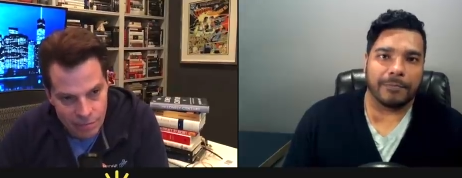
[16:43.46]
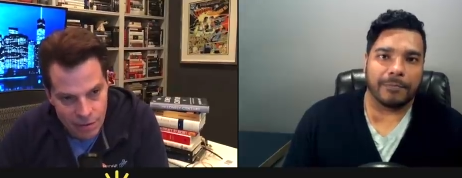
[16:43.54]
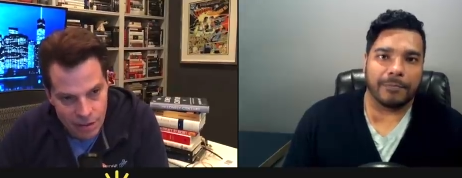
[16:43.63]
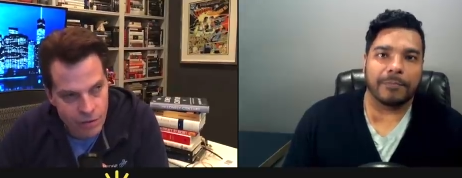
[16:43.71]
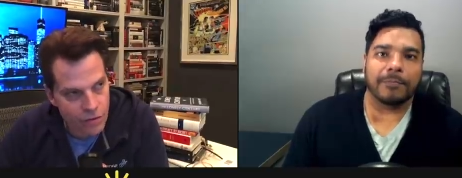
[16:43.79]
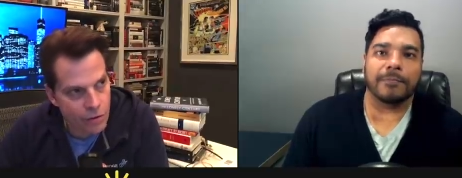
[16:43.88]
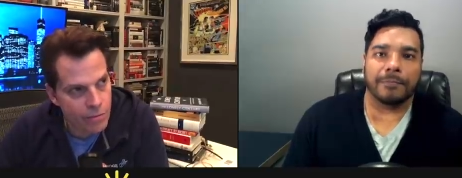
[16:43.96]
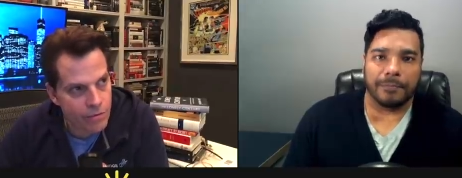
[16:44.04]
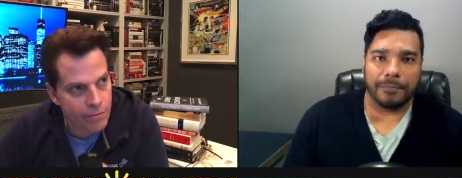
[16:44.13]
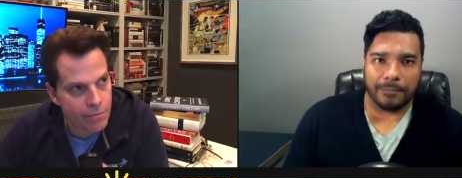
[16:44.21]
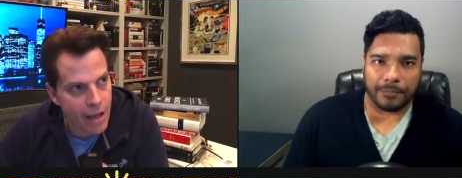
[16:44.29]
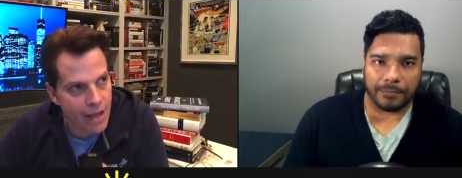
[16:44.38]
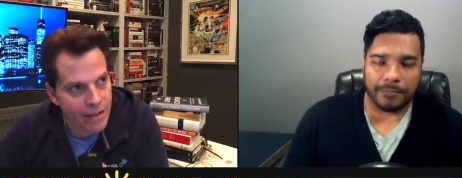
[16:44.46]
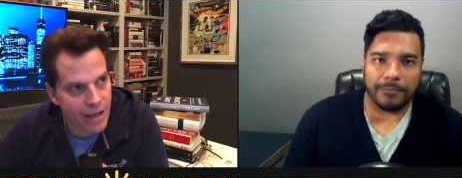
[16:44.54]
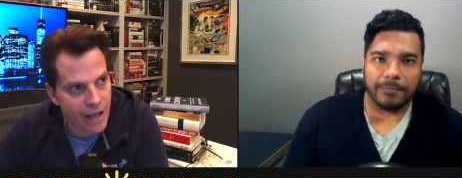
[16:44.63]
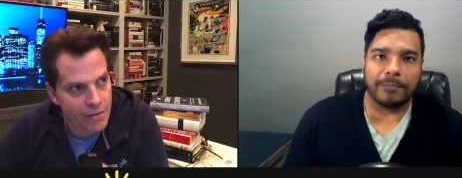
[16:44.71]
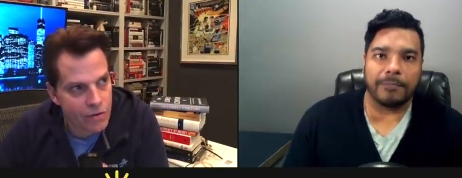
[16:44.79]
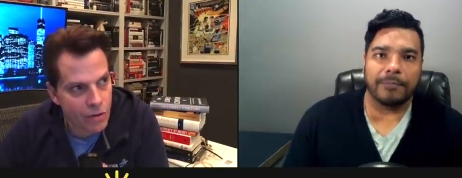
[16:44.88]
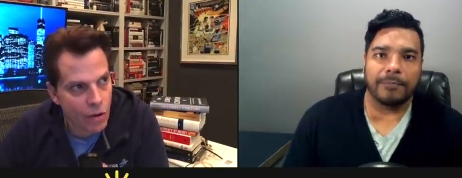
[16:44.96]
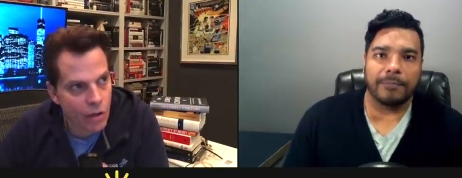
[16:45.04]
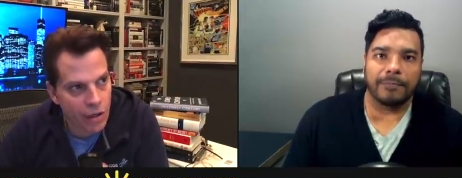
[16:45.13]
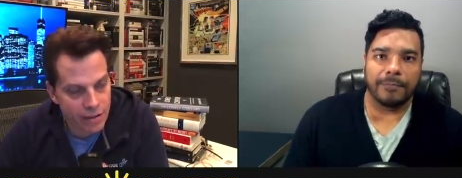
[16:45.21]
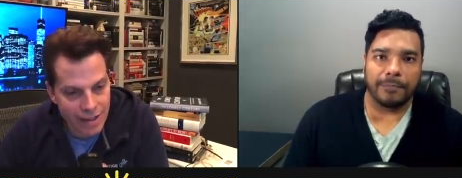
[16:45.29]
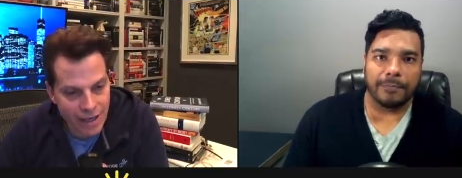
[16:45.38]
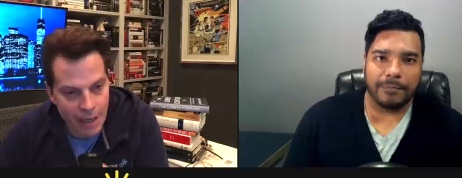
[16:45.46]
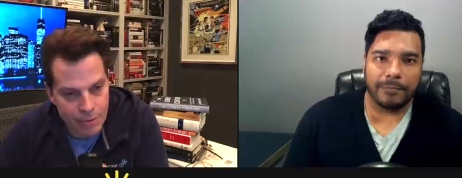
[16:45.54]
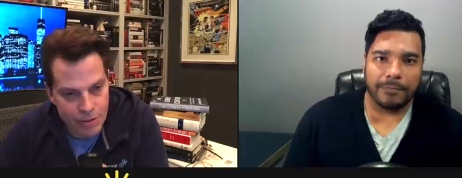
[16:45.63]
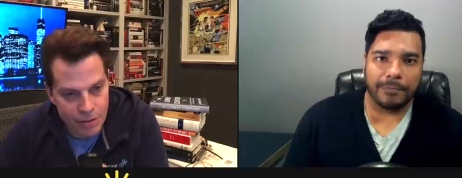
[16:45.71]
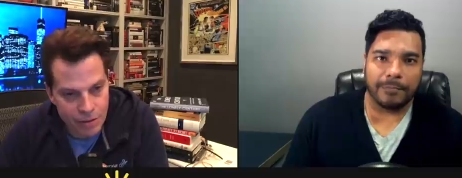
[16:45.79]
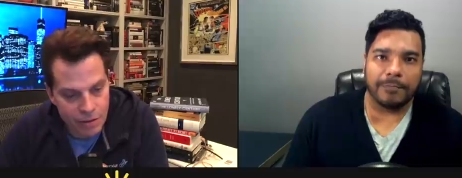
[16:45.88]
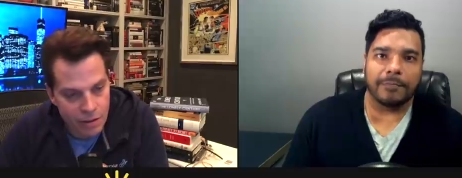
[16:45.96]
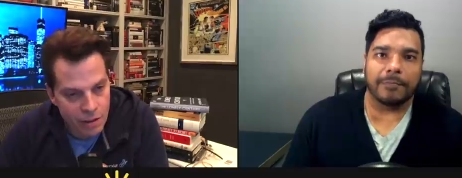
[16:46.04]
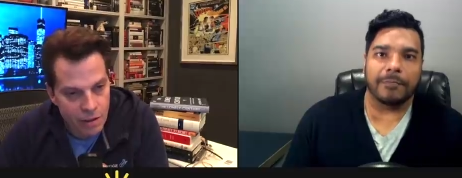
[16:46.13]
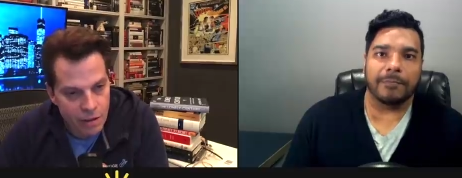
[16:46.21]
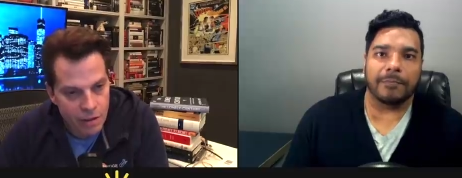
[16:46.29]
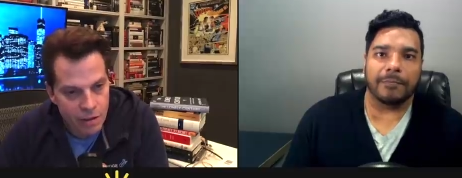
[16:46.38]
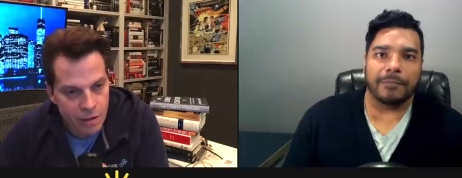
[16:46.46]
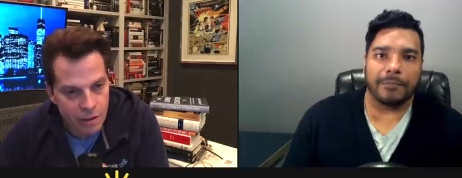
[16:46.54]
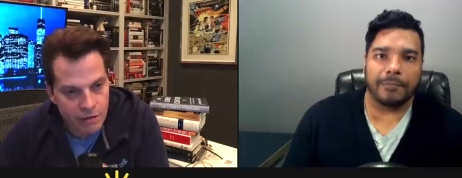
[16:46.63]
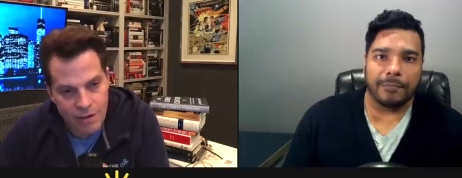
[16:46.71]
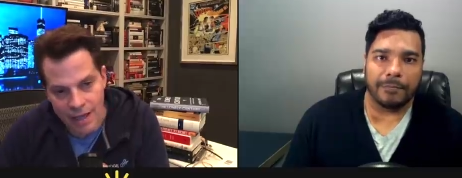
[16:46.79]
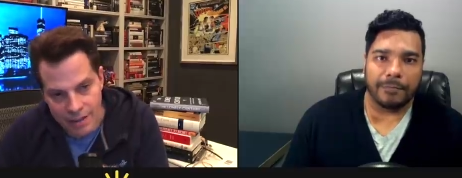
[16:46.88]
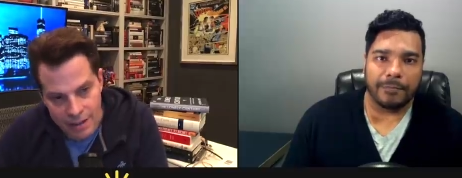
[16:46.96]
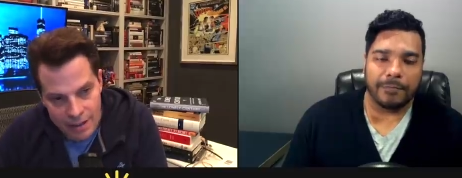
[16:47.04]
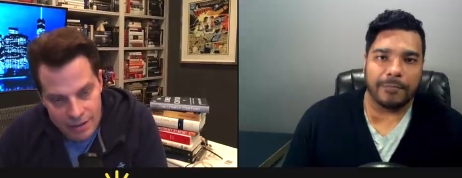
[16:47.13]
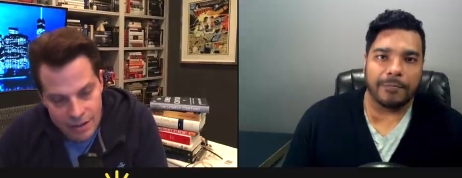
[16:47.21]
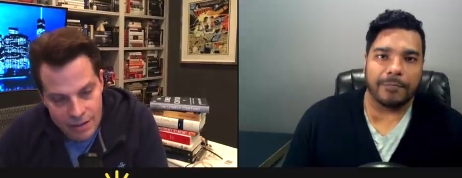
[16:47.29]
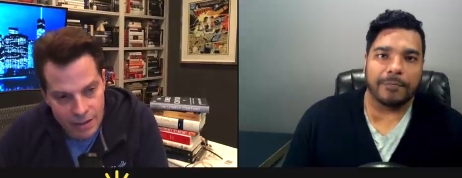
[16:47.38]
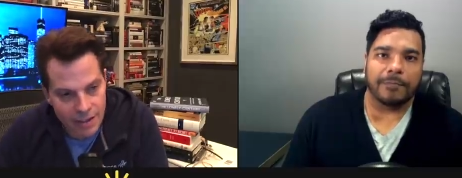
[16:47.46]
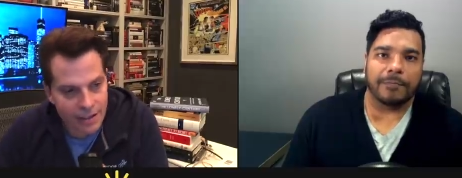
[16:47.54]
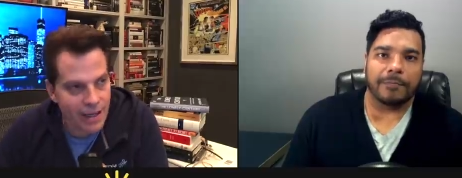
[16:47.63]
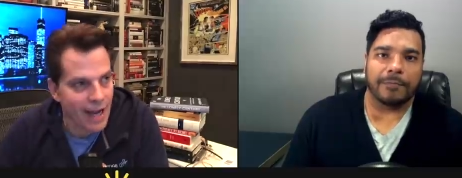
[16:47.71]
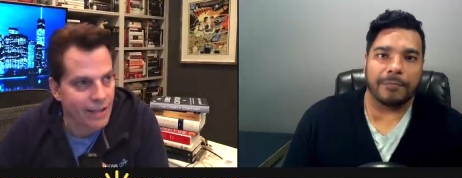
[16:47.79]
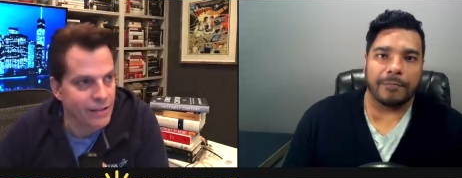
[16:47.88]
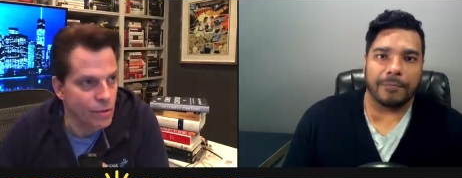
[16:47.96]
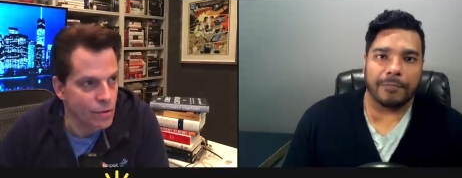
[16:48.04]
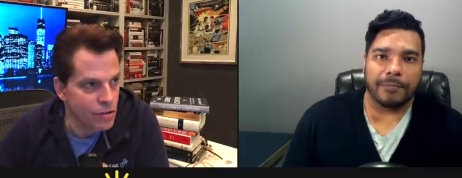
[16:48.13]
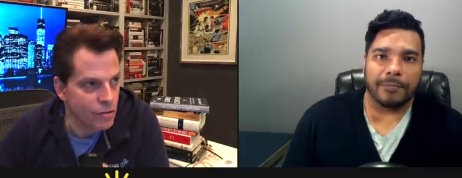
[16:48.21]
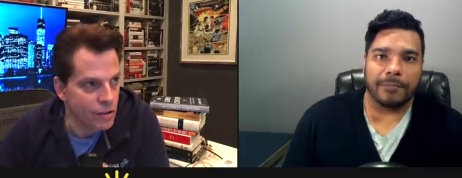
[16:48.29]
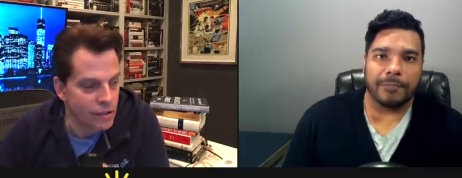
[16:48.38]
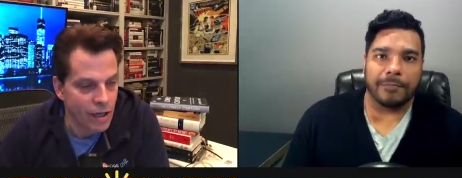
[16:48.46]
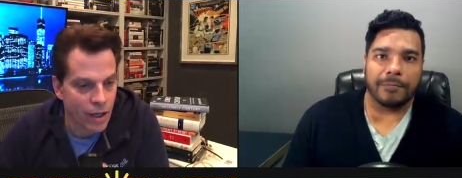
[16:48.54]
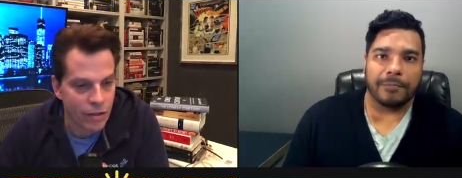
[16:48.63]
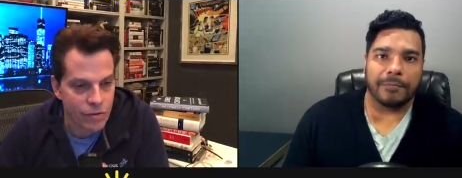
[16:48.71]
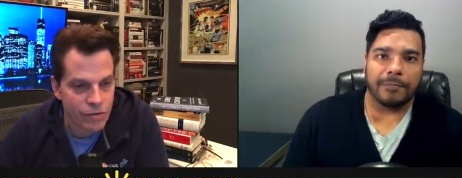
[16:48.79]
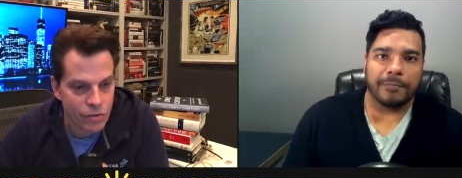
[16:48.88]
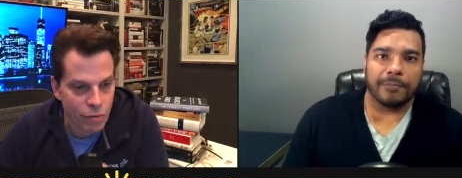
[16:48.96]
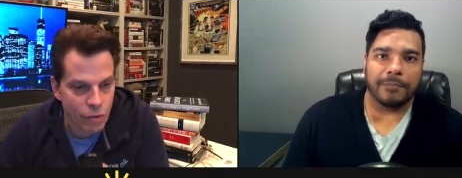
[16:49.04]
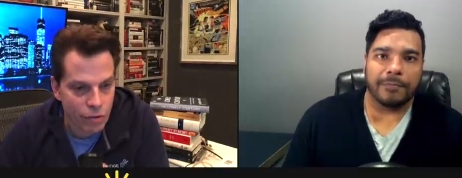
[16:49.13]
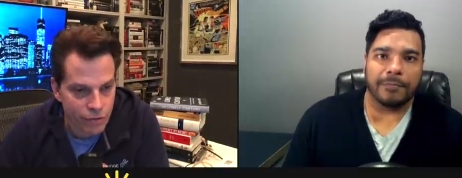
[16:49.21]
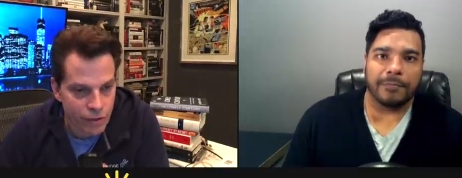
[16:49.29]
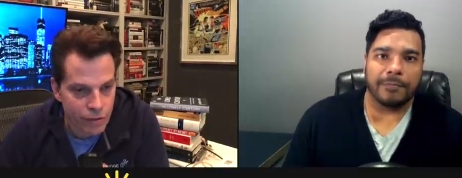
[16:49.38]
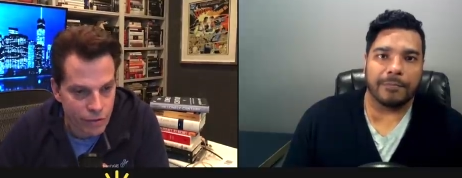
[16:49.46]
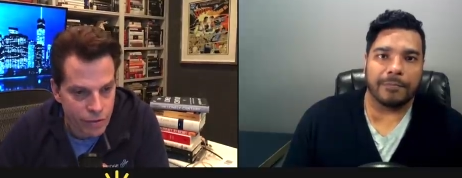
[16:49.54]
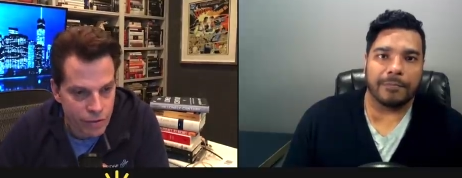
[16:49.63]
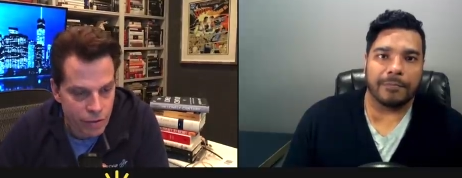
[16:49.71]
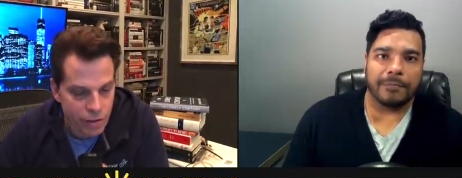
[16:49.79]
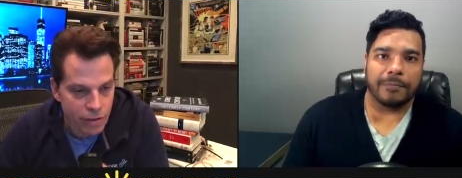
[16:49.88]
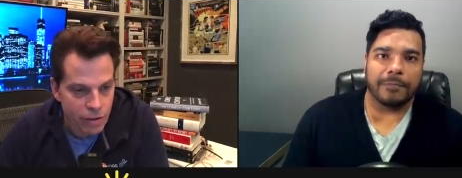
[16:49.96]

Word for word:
Speaker 1: in terms of Metcalfe's law adoption of any idea. It got to a trillion dollars in twelve years.